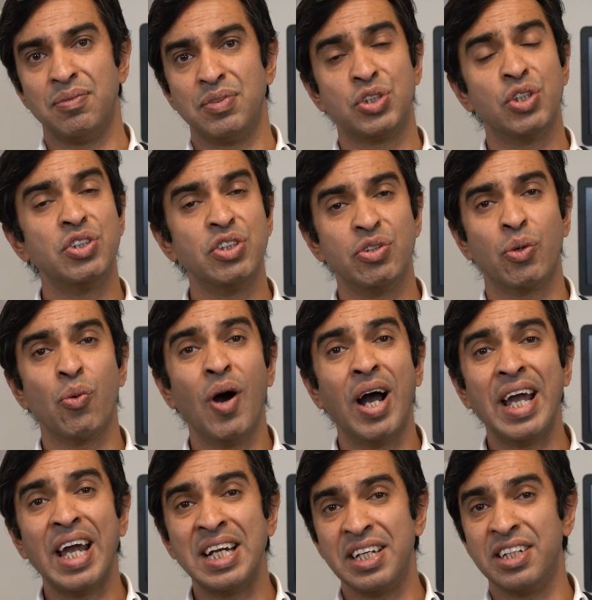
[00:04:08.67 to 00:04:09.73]
Should you require
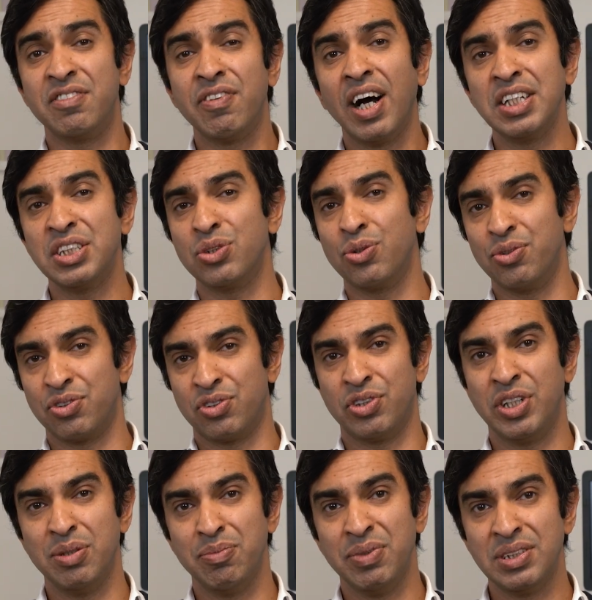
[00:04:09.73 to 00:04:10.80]
any advice or
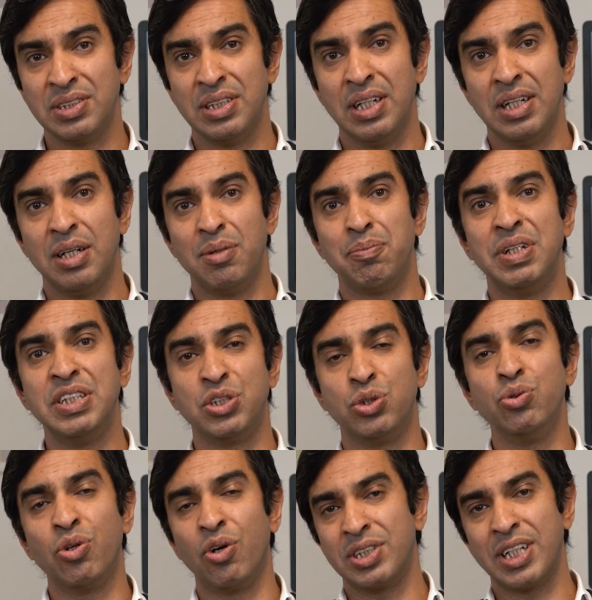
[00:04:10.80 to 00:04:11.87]
treatment, please do
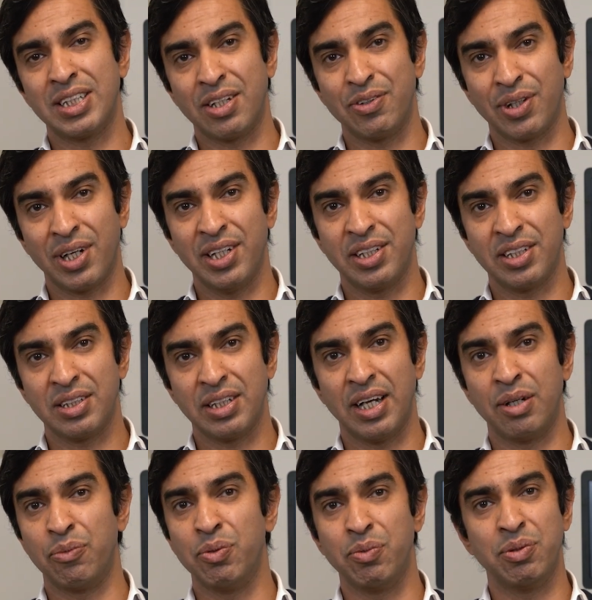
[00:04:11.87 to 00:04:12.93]
contact our clinic
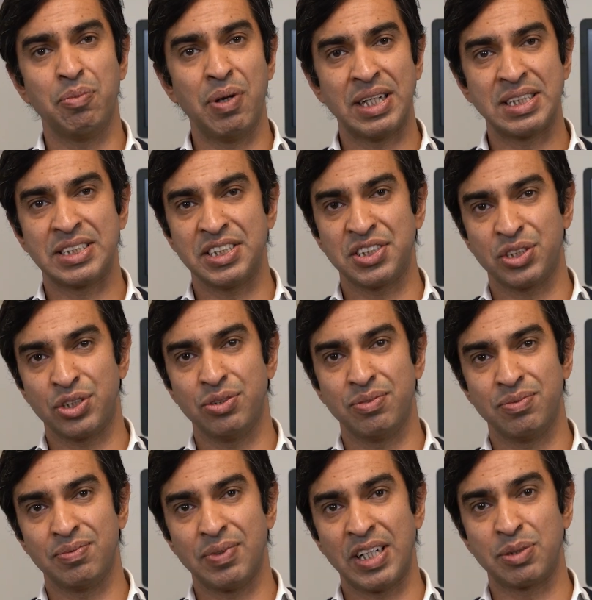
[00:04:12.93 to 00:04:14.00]
and we will assist you
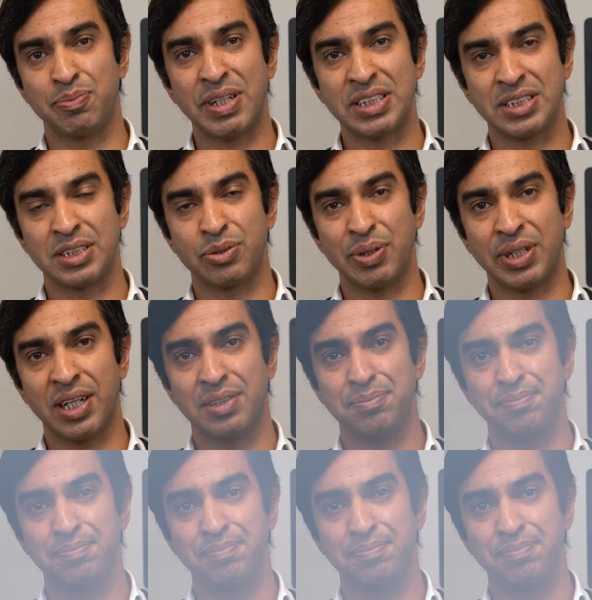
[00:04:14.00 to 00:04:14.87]
as best as we can.